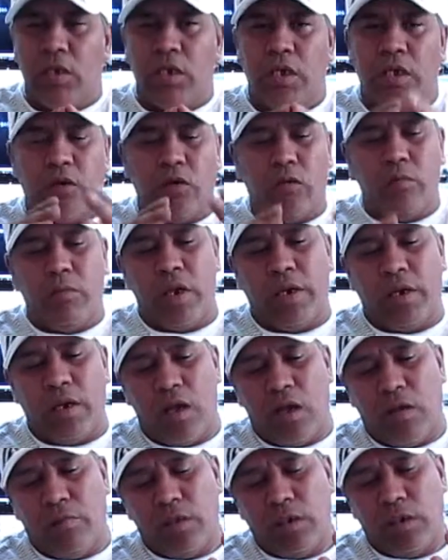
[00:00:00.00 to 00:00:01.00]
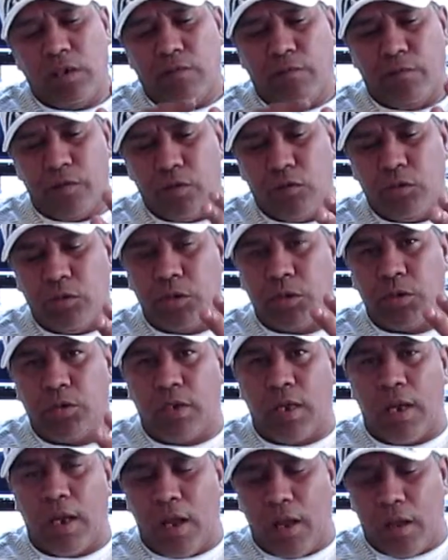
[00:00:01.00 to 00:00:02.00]
it don't matter how many views you
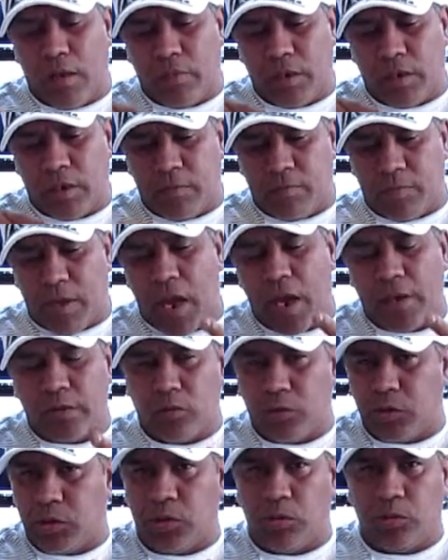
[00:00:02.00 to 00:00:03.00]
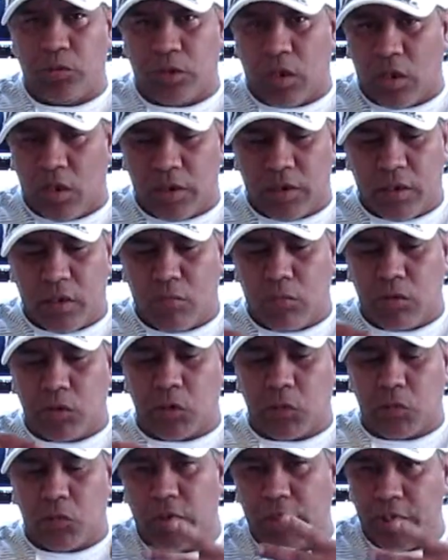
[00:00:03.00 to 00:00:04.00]
got, how many battles you done, how much
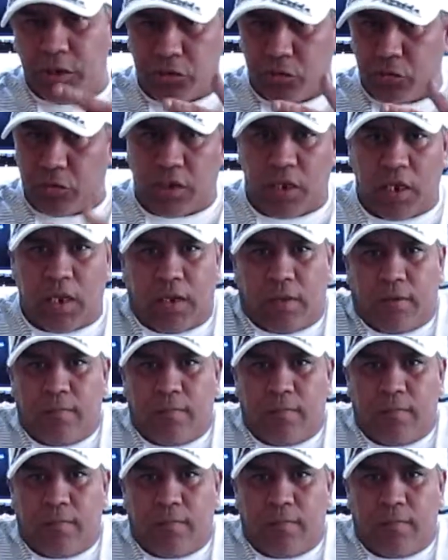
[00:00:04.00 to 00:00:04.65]
money you get.